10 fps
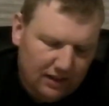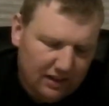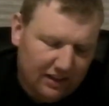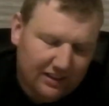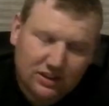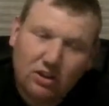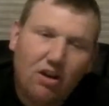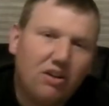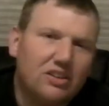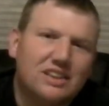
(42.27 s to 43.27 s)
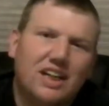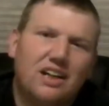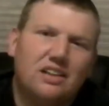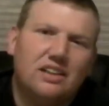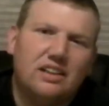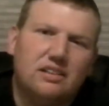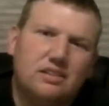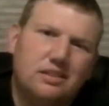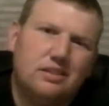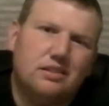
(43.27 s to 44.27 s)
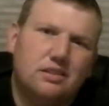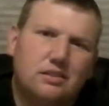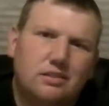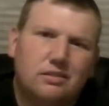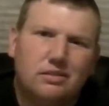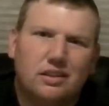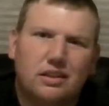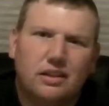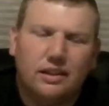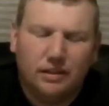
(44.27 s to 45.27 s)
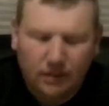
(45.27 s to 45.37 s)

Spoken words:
This card is kind of like, really.